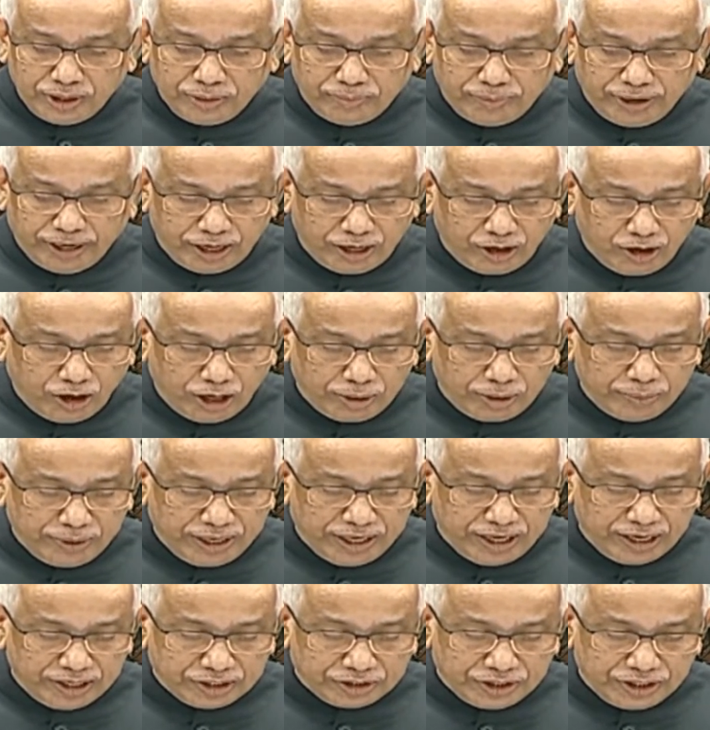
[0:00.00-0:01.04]
my
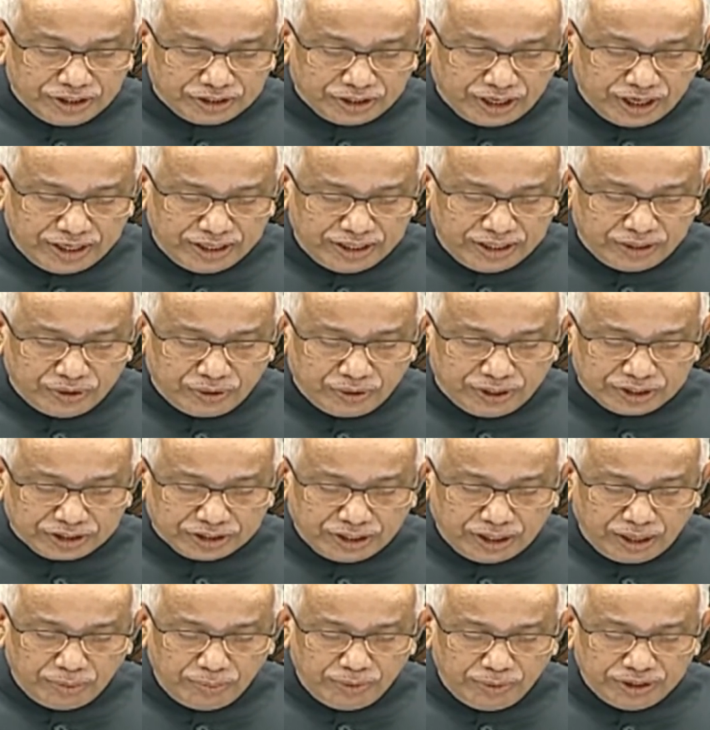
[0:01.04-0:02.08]
government has decided to
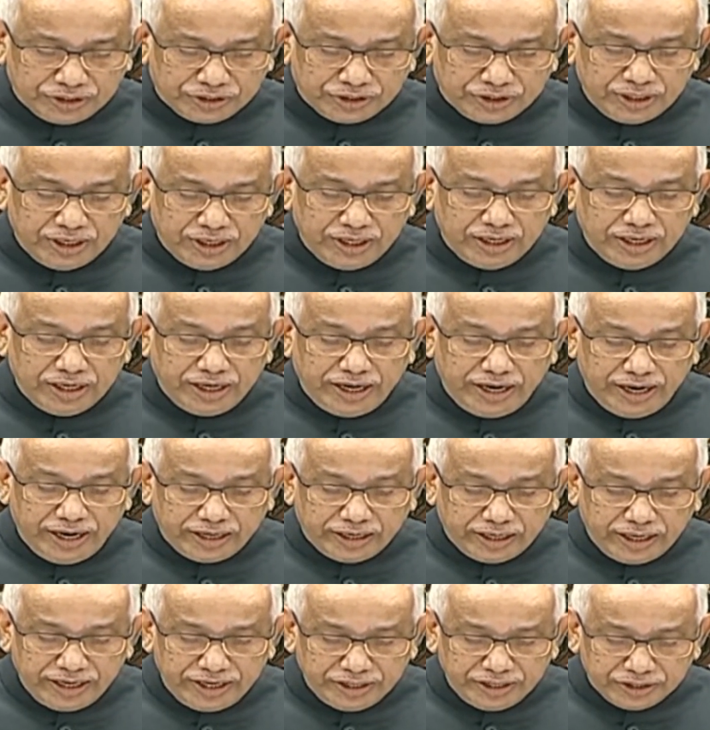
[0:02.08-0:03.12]
establish
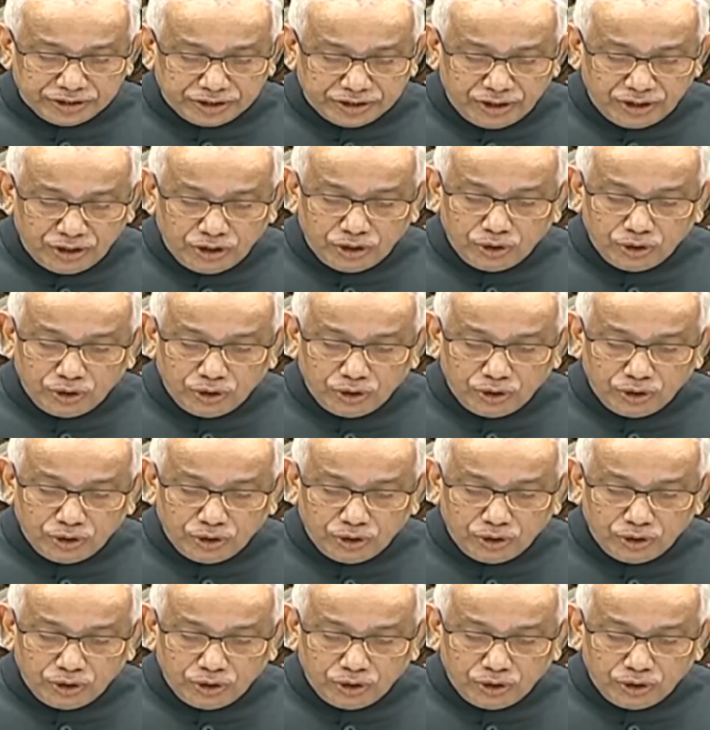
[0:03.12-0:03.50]
at least